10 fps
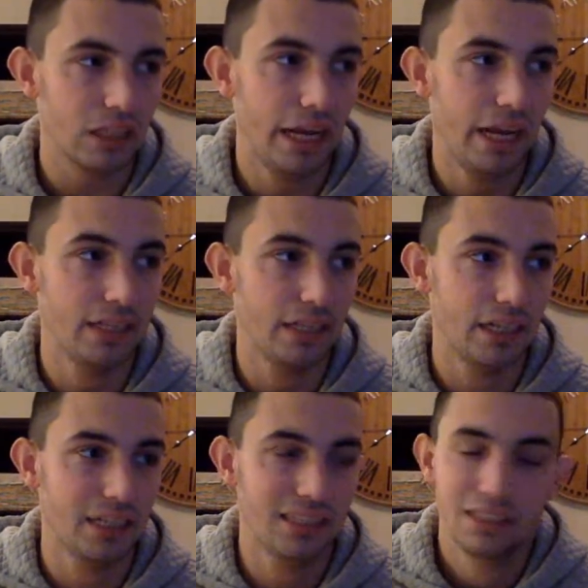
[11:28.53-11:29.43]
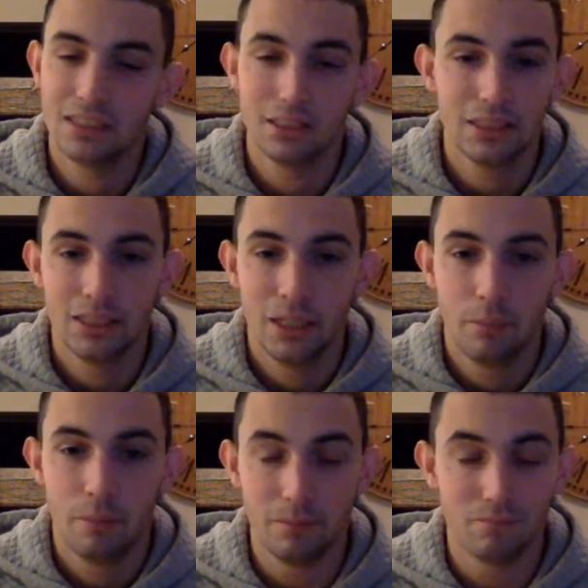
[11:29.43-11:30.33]
And,
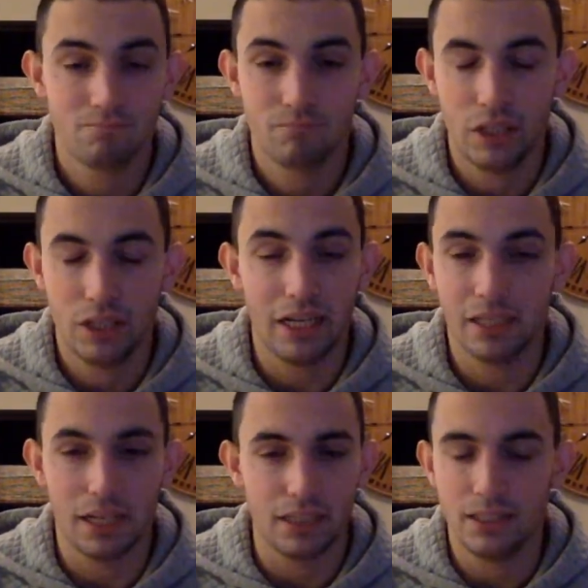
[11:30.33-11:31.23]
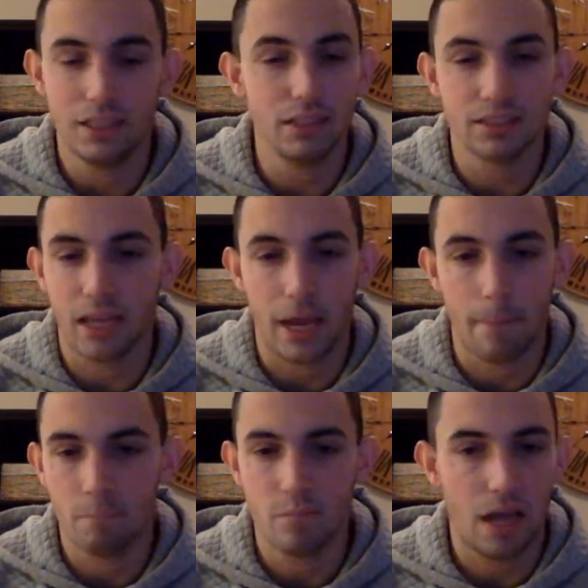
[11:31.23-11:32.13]
but... Yeah, again, in this
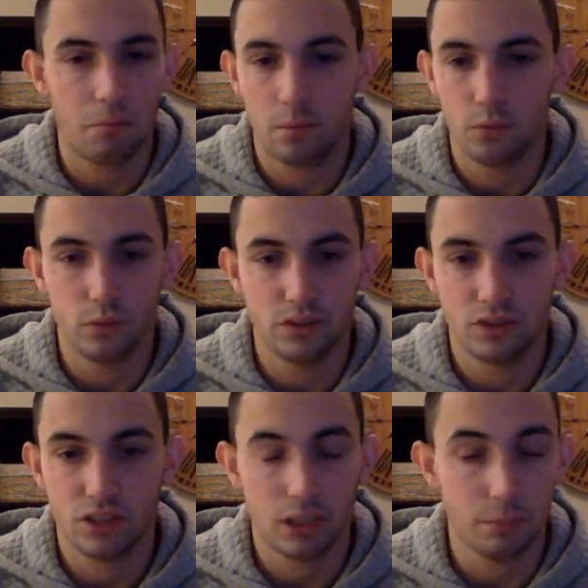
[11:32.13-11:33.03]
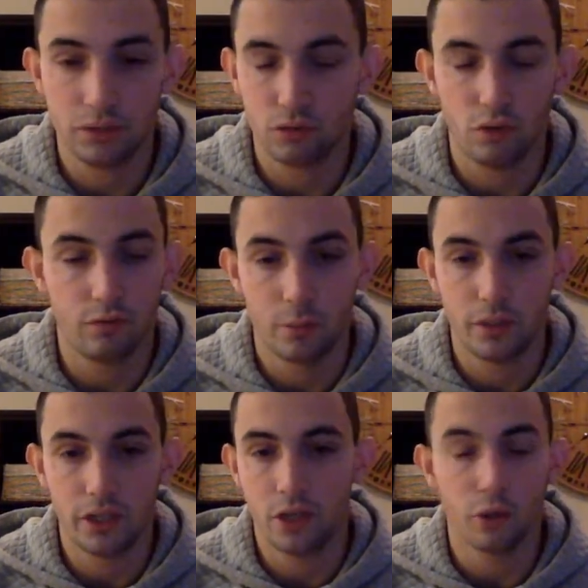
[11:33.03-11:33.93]
game, Alabama was in complete control from
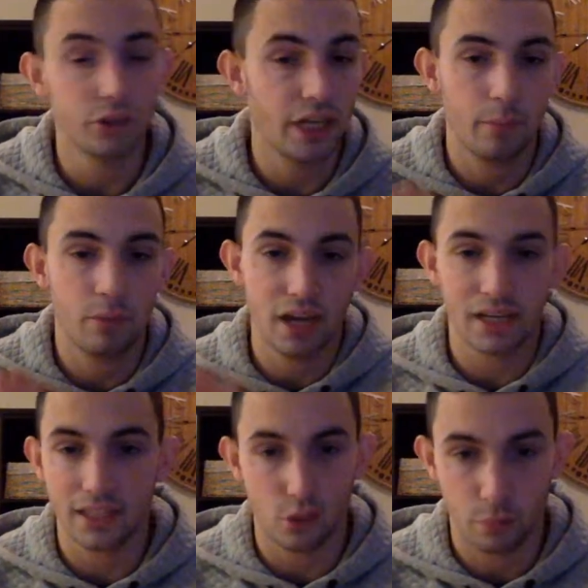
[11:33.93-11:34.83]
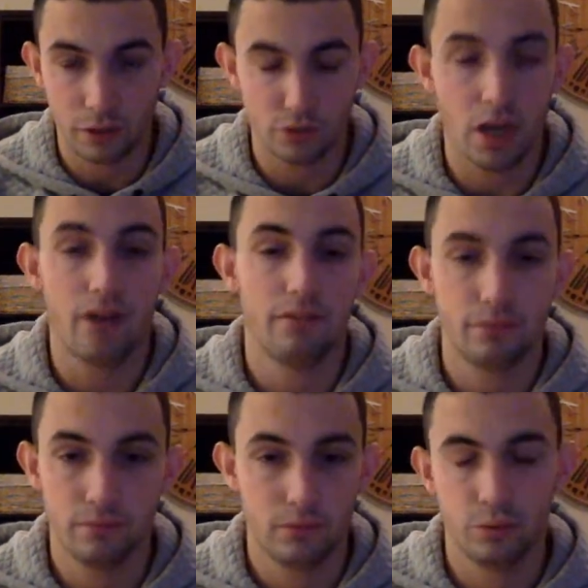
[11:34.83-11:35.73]
early on. Notre Dame could not get that opening drive
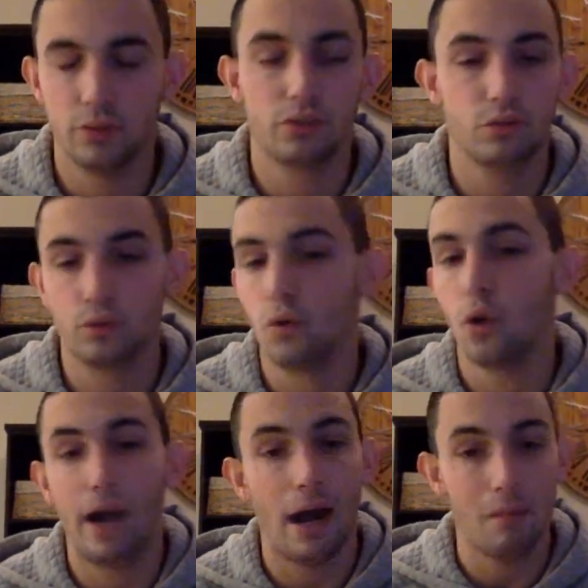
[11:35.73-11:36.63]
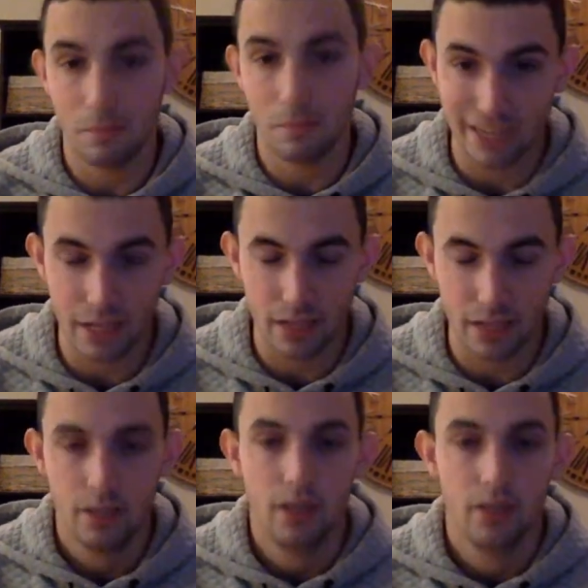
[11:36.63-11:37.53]
to score. Alabama did.
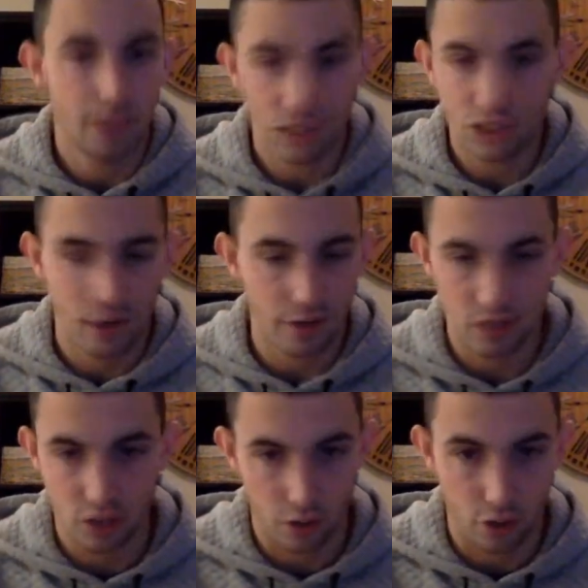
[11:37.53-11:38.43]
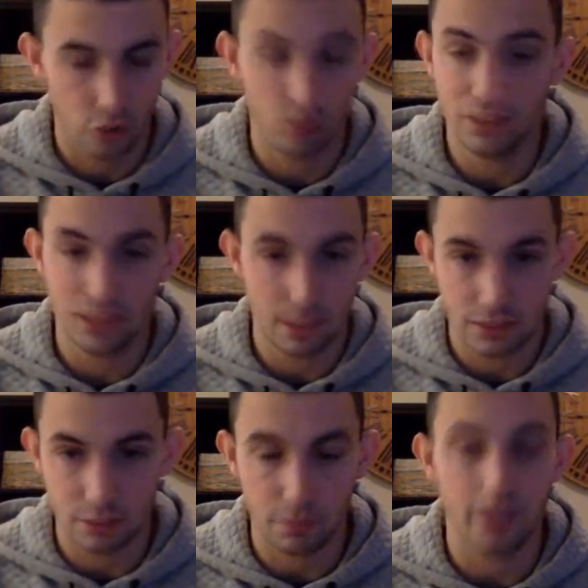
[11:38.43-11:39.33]
The Najee Harris hurdle is
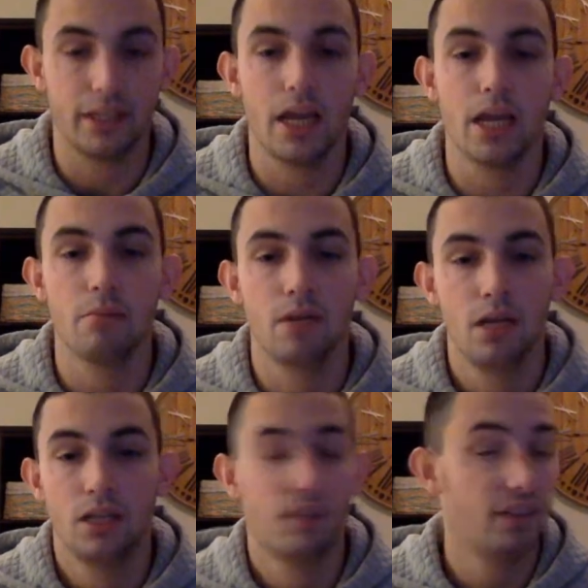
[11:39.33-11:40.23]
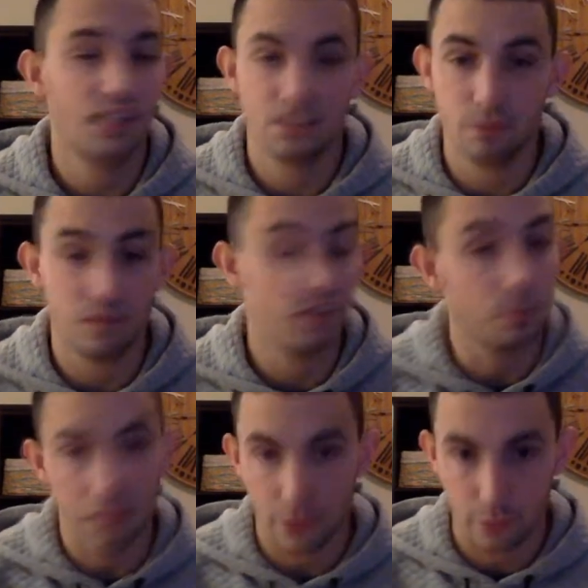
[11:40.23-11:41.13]
the play of the game. Devontae Smith, the
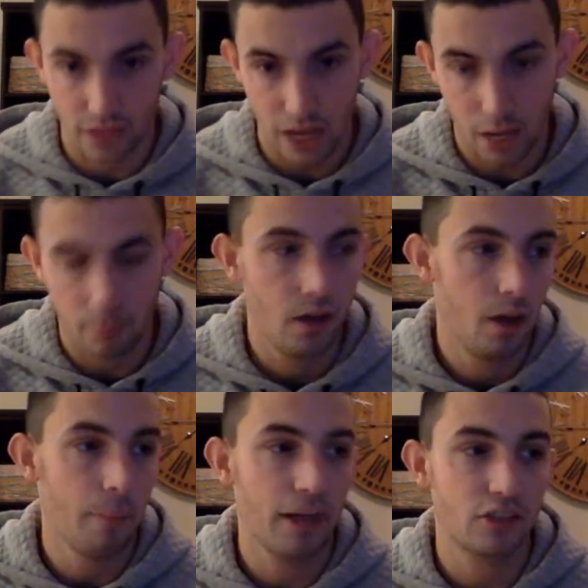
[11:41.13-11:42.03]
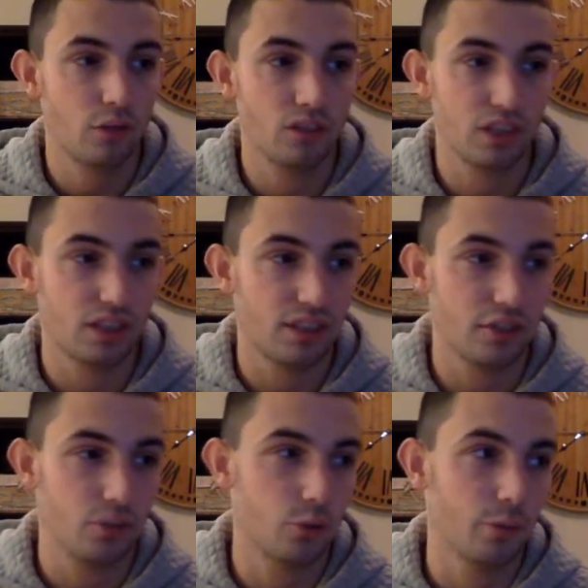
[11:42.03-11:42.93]
player of the game. Mac Jones is the
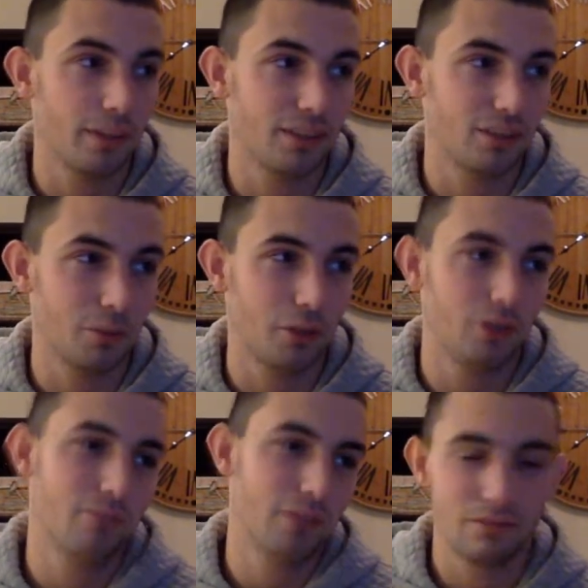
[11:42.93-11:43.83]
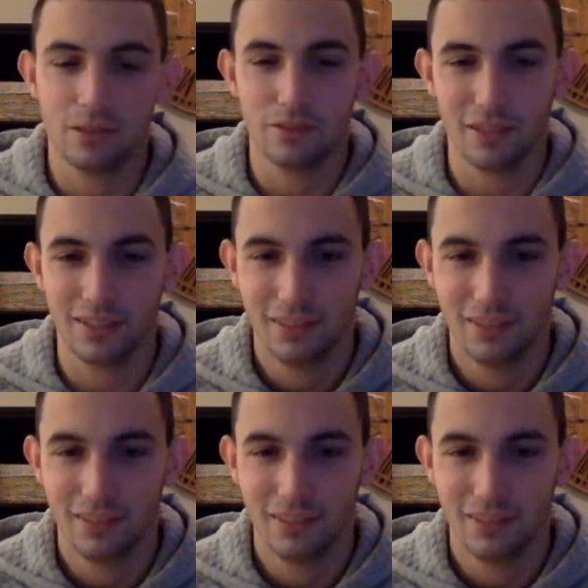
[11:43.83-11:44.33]
nostalgia or the My Sister Bowl. That's funny.